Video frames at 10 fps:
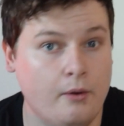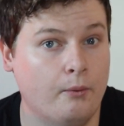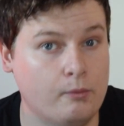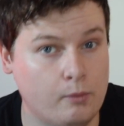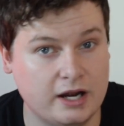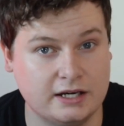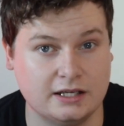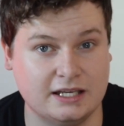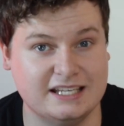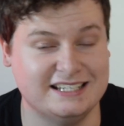what
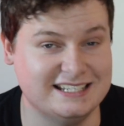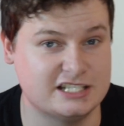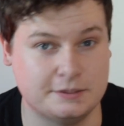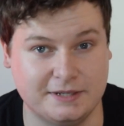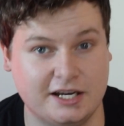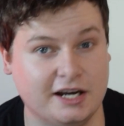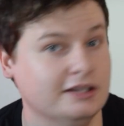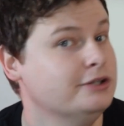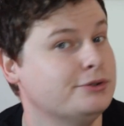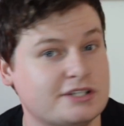it needs to be cut
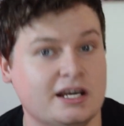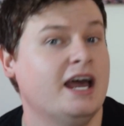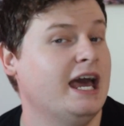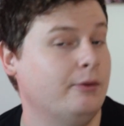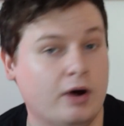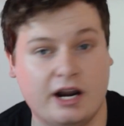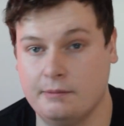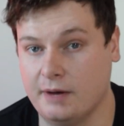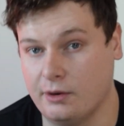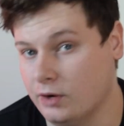loose and what I
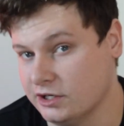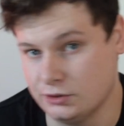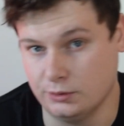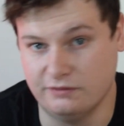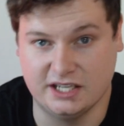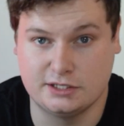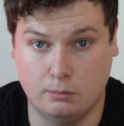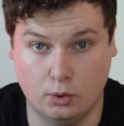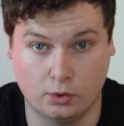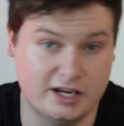might want to invest
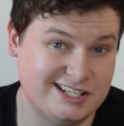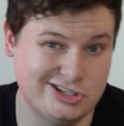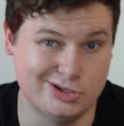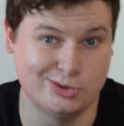more into.